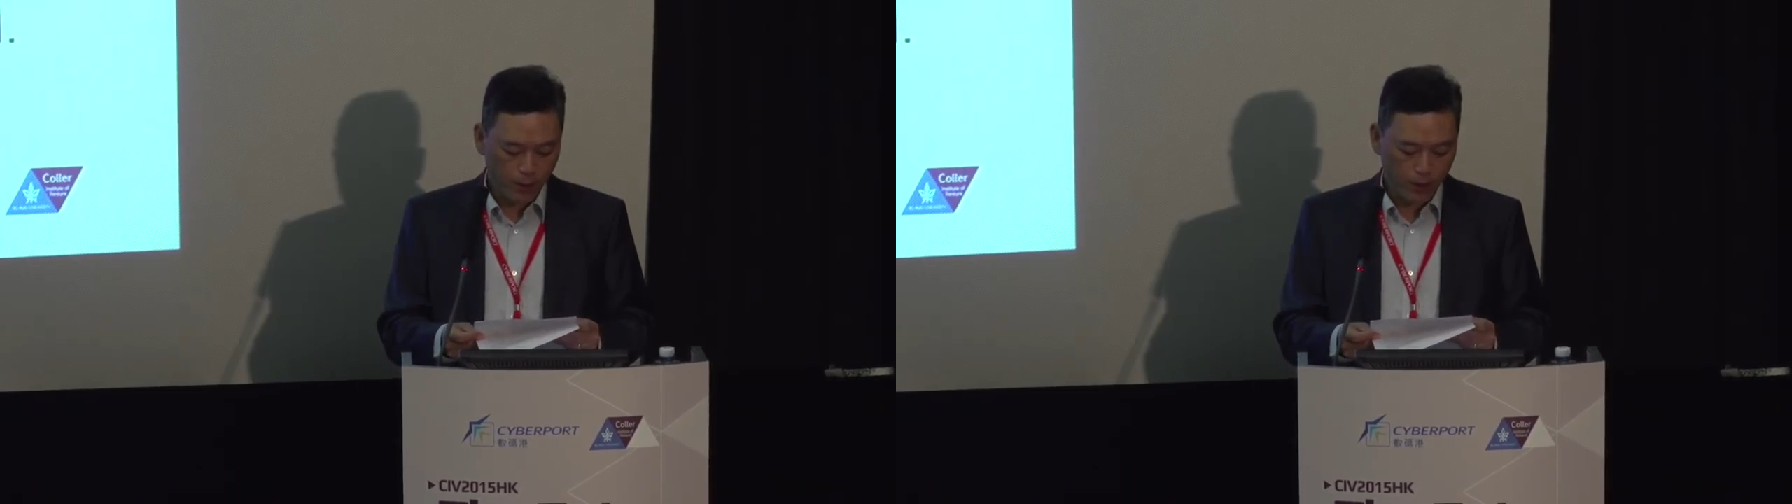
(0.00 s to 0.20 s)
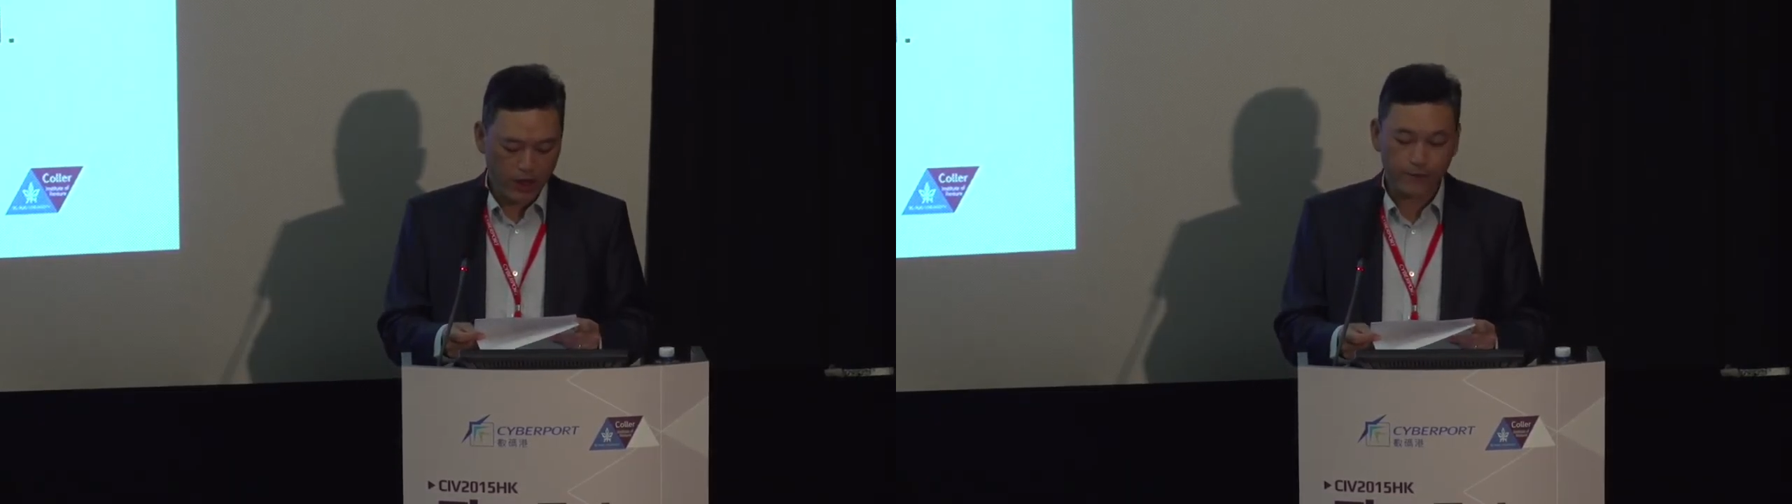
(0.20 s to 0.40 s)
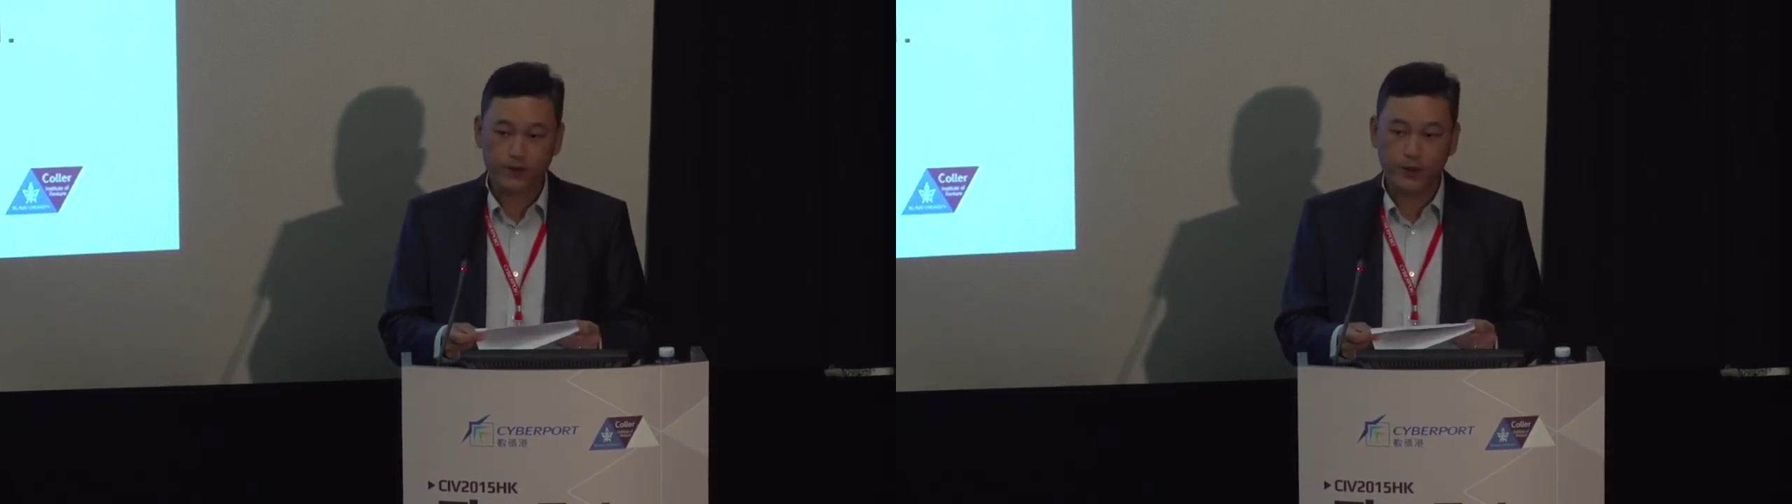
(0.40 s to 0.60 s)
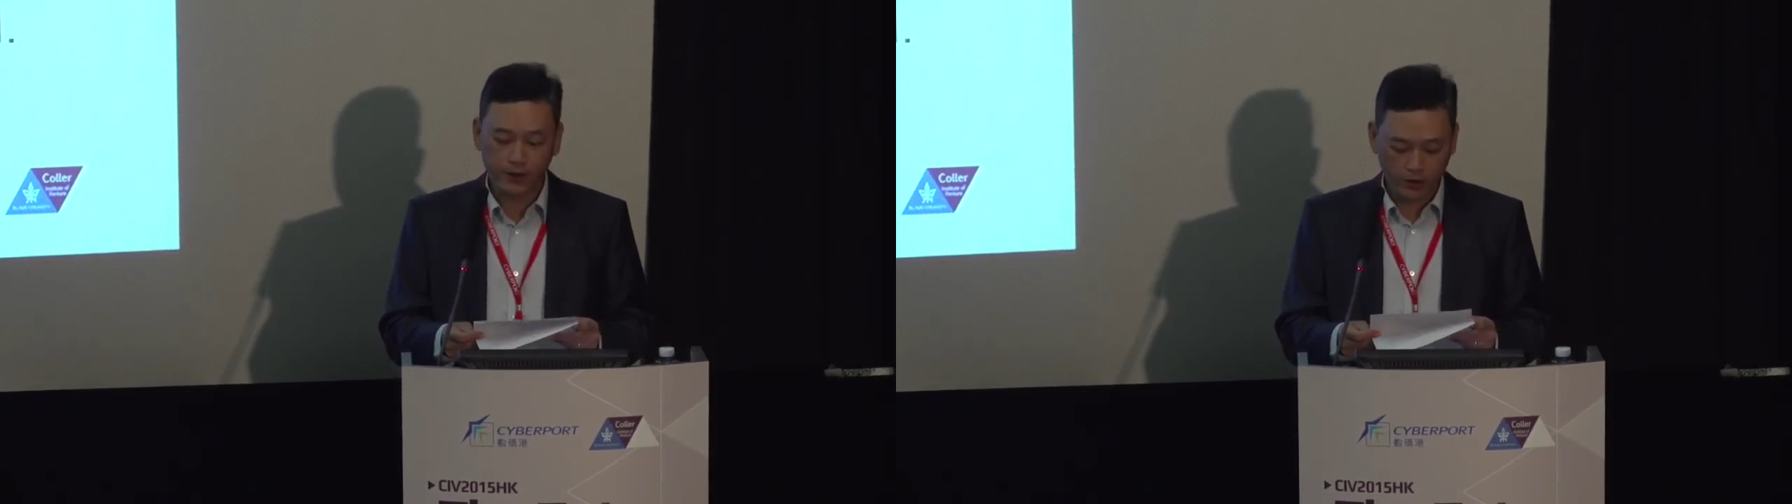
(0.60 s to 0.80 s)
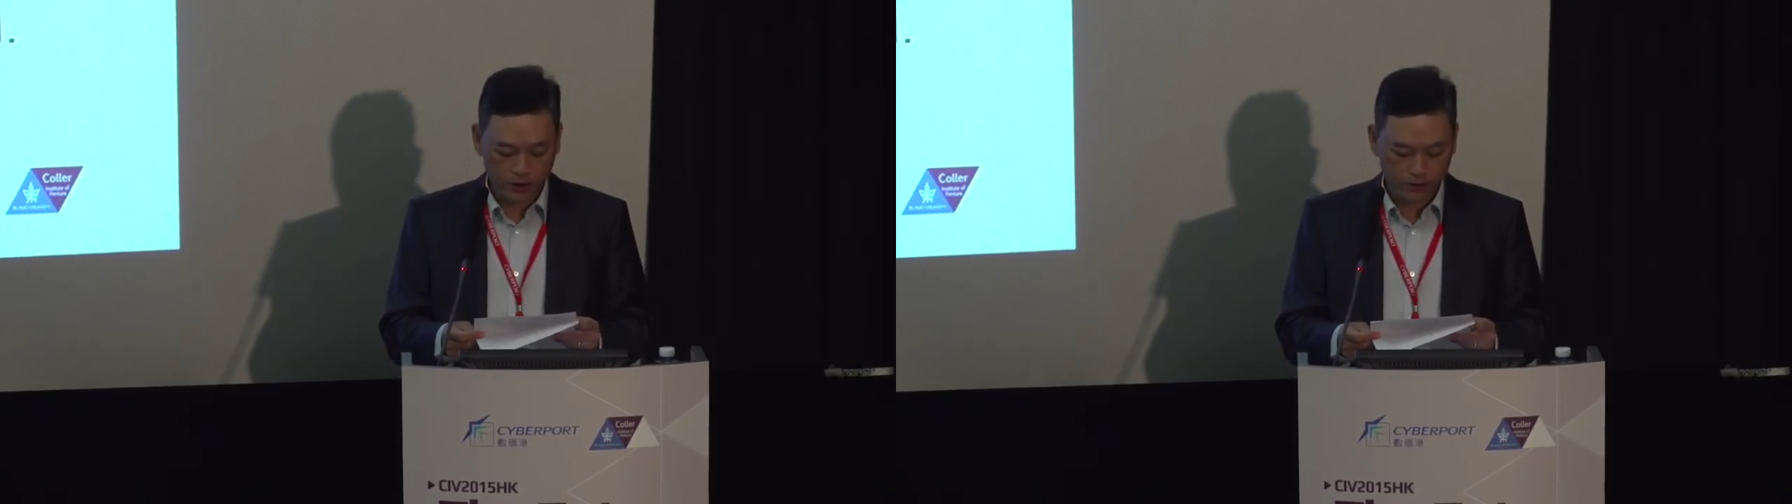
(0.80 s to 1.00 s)
We have
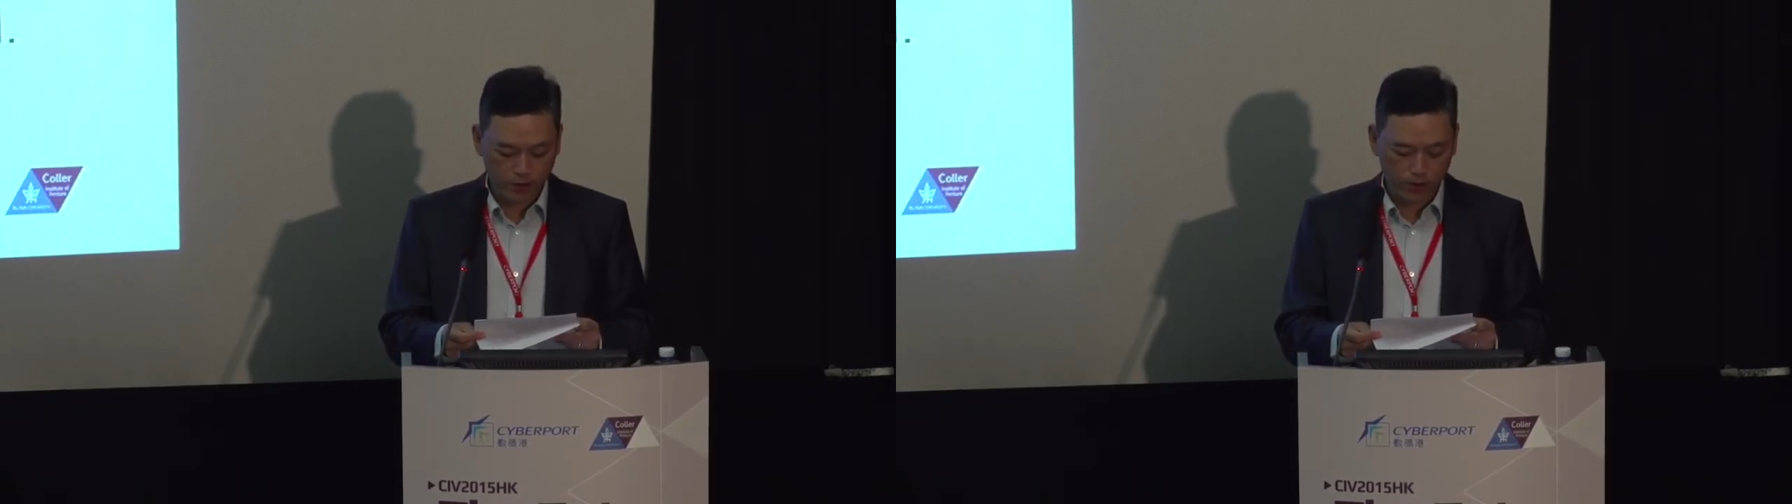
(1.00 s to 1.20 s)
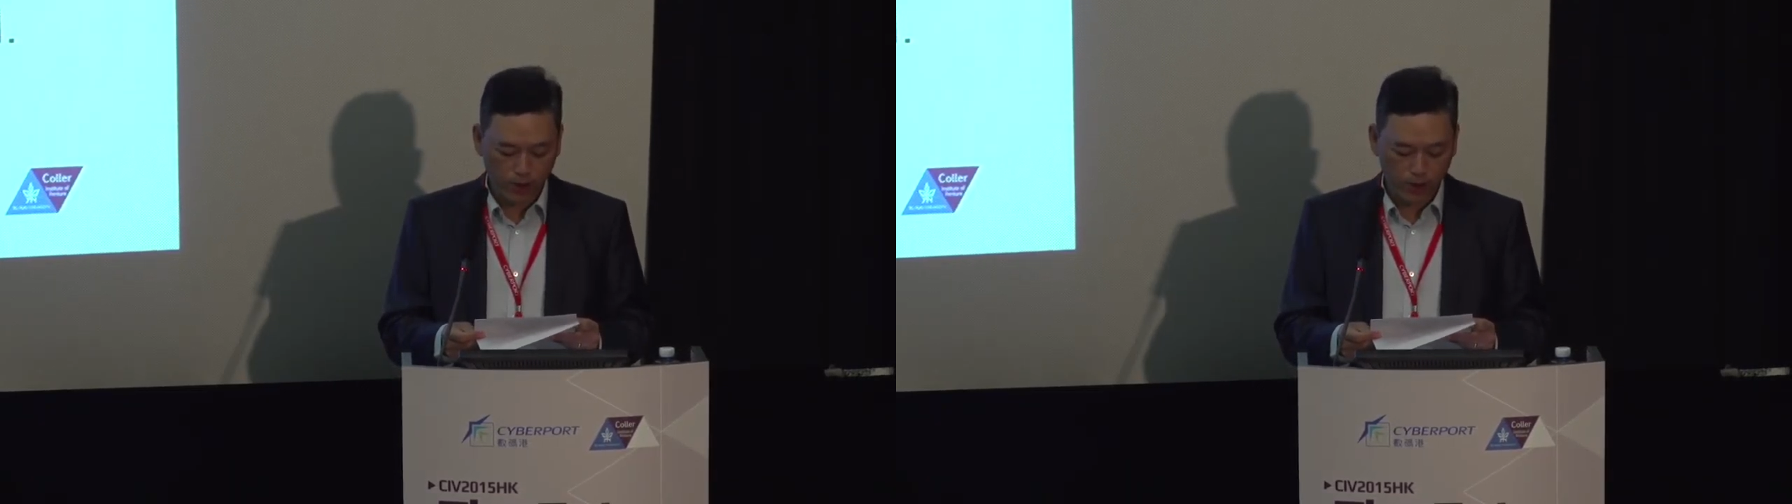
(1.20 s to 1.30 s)
speakers from